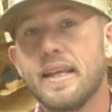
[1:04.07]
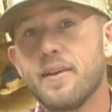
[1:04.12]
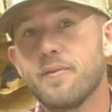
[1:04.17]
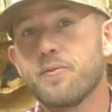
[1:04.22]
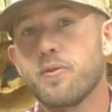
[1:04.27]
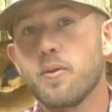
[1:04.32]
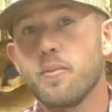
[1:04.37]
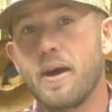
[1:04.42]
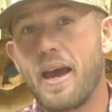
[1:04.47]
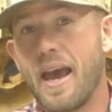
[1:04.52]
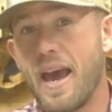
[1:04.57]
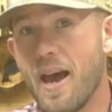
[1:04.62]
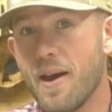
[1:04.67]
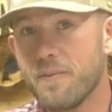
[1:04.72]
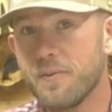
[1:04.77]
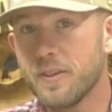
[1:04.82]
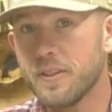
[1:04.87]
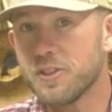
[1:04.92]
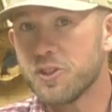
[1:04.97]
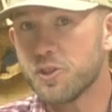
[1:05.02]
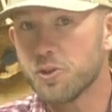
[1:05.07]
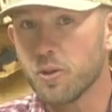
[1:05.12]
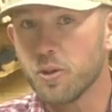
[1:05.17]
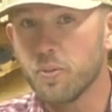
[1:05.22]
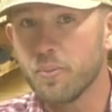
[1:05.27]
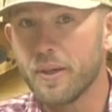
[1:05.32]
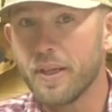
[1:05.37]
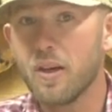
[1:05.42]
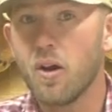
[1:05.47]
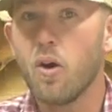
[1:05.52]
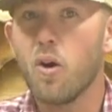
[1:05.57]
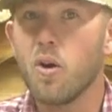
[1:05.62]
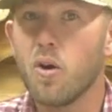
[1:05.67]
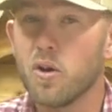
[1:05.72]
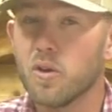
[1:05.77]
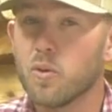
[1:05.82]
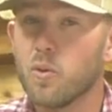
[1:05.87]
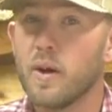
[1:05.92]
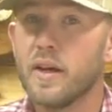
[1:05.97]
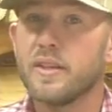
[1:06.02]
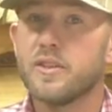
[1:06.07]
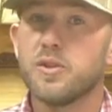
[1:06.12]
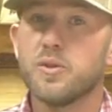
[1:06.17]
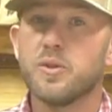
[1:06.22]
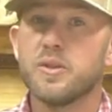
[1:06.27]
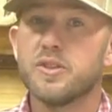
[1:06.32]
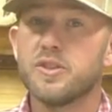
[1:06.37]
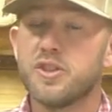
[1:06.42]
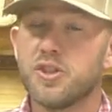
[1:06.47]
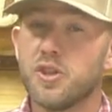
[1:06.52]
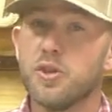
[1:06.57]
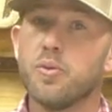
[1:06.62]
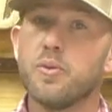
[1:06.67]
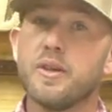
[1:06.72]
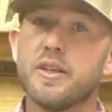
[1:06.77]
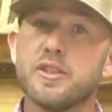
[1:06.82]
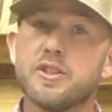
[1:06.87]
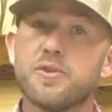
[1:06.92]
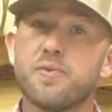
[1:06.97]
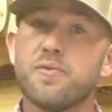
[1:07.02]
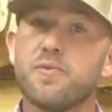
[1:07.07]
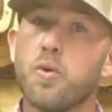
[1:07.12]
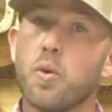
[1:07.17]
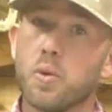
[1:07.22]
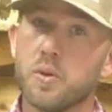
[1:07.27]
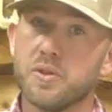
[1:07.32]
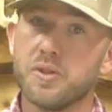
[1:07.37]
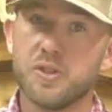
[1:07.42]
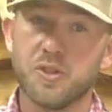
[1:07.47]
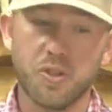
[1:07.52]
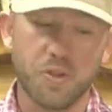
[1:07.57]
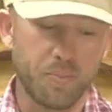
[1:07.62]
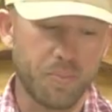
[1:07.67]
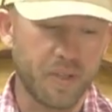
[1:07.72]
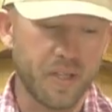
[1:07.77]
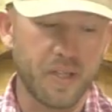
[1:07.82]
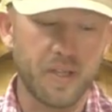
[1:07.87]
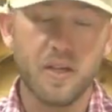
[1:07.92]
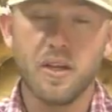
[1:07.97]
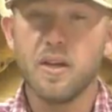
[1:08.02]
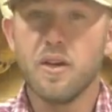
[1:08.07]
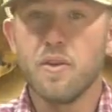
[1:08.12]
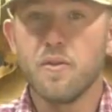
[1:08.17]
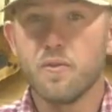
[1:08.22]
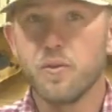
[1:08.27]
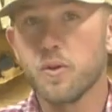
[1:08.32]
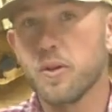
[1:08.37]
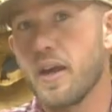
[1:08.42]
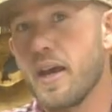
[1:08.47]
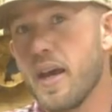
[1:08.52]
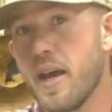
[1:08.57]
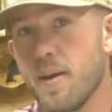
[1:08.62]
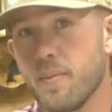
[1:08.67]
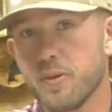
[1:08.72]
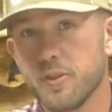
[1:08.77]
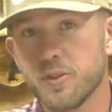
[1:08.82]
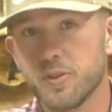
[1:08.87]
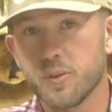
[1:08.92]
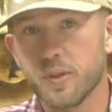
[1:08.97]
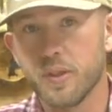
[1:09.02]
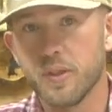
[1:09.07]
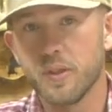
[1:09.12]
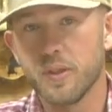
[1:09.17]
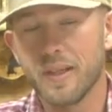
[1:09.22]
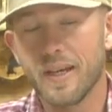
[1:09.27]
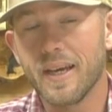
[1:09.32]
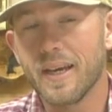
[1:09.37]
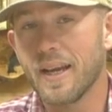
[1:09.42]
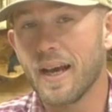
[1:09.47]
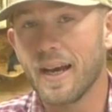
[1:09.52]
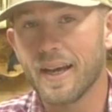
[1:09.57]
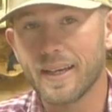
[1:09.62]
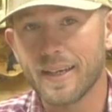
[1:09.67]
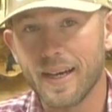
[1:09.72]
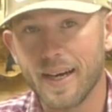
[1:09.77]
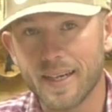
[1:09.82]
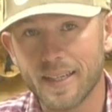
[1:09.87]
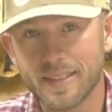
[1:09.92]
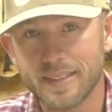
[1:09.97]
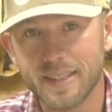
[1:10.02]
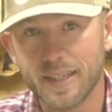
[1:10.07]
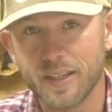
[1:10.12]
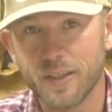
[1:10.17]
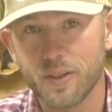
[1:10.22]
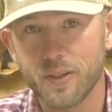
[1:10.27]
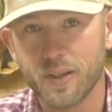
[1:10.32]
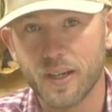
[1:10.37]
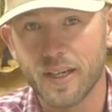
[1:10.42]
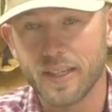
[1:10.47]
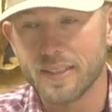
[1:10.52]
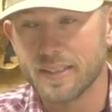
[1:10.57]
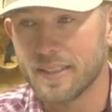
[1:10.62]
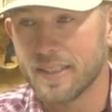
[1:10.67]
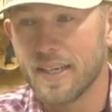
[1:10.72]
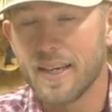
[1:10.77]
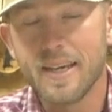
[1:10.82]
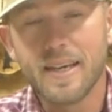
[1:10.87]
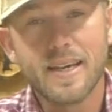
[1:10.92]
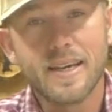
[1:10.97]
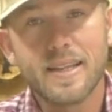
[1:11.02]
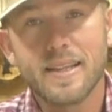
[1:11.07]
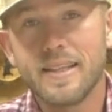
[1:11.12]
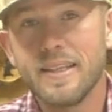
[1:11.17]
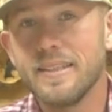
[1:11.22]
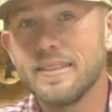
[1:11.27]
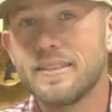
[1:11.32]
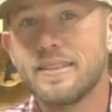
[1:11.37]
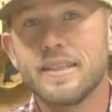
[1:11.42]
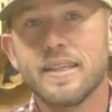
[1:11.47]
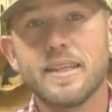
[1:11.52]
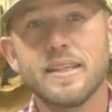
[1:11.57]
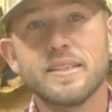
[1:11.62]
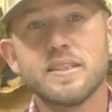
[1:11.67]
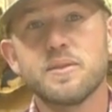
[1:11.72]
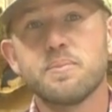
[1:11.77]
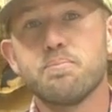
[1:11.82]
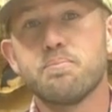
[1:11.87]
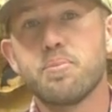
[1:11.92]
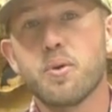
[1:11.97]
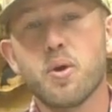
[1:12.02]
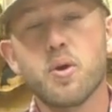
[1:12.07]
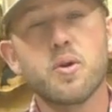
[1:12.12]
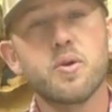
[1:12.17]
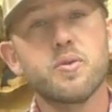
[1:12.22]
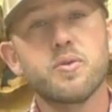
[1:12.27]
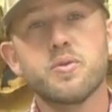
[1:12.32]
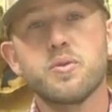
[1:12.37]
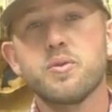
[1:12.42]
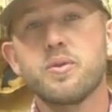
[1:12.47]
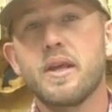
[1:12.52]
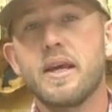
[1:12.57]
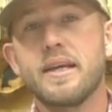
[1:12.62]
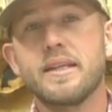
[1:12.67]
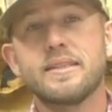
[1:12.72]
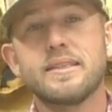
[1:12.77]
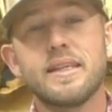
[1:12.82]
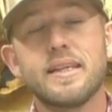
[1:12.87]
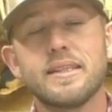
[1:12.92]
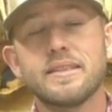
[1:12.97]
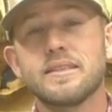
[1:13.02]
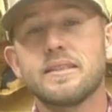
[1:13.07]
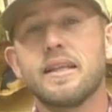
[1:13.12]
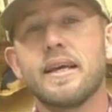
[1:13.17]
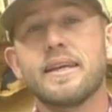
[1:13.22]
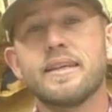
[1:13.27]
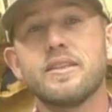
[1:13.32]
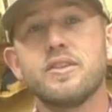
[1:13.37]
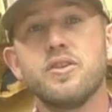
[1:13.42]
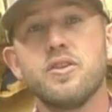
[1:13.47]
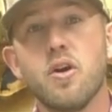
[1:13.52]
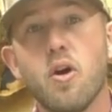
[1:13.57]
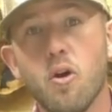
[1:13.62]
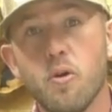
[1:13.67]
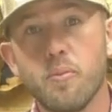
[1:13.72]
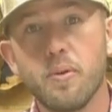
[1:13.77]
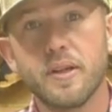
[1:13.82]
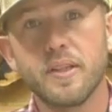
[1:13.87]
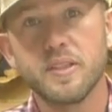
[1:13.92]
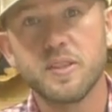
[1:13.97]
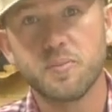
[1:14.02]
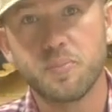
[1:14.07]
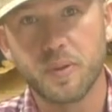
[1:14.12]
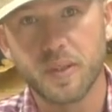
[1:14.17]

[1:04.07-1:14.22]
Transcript: then from a half inch drill bit all the way to a two inch Forstner bit for the hammer drill. And I gotta tell you guys, these things burn through that test like nobody's